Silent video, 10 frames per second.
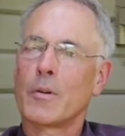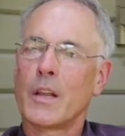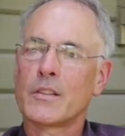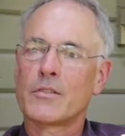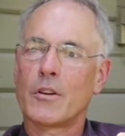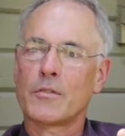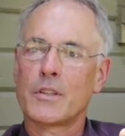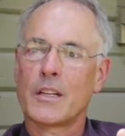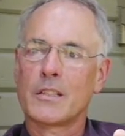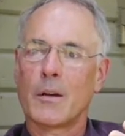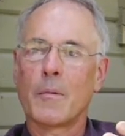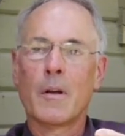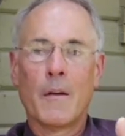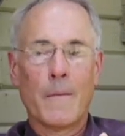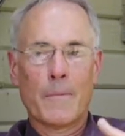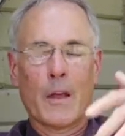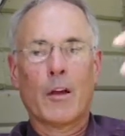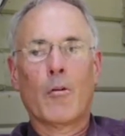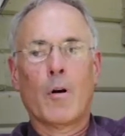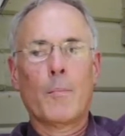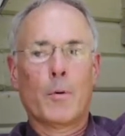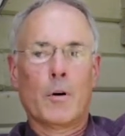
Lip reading: when that snow sets up, they go up